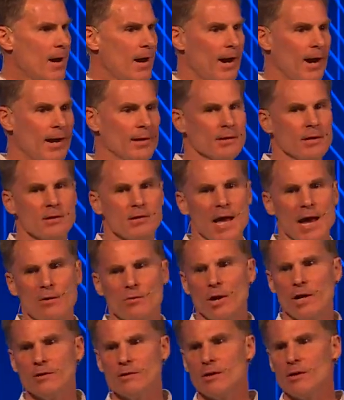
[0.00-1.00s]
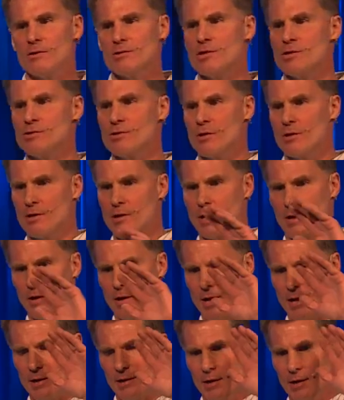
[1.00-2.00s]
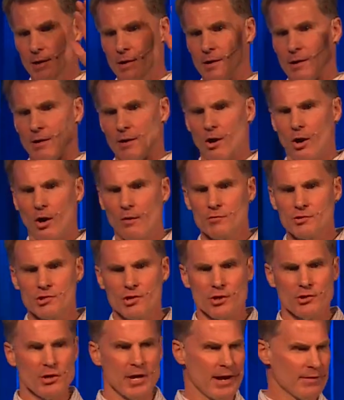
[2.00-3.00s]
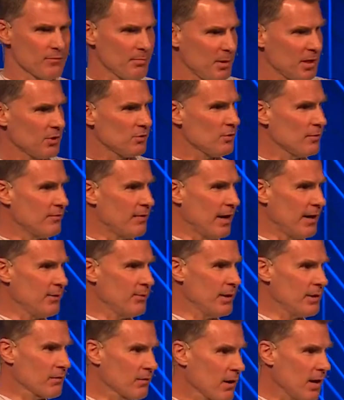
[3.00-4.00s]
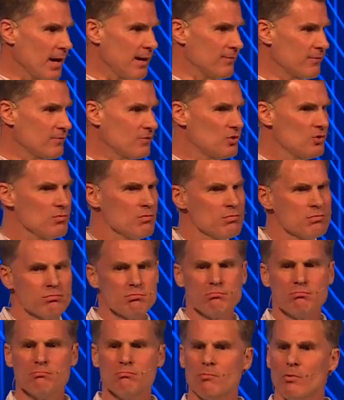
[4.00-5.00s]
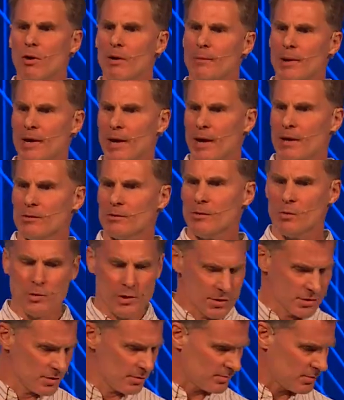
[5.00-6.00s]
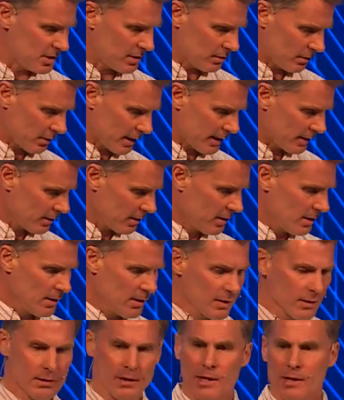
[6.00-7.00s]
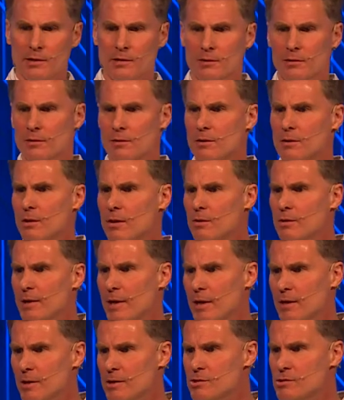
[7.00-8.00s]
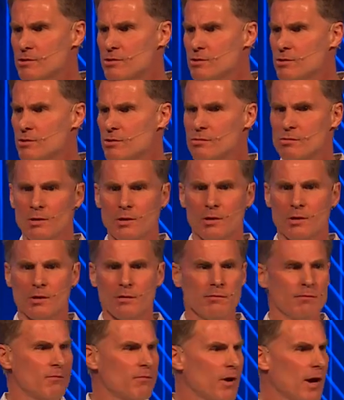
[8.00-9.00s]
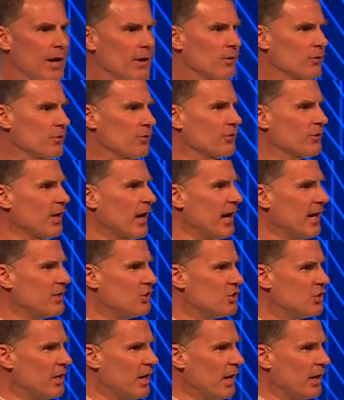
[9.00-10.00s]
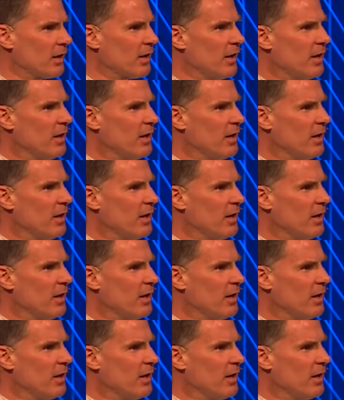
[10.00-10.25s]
I think that right there just kind of like all of a sudden you have to begin to evaluate your life. Where am I at on the wisdom deal? Like, okay, let's do a vital sign check.